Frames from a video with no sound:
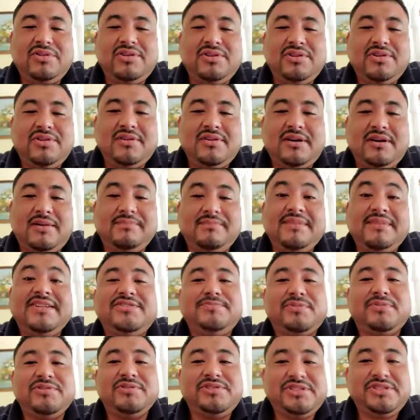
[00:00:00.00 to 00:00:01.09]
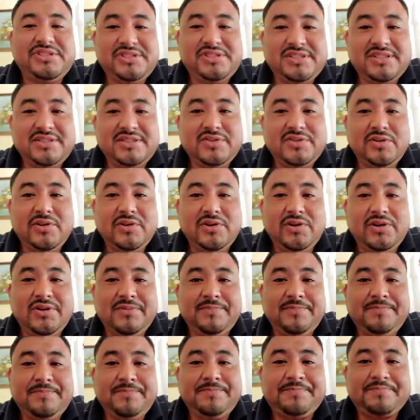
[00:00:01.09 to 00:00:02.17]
your disposition to learn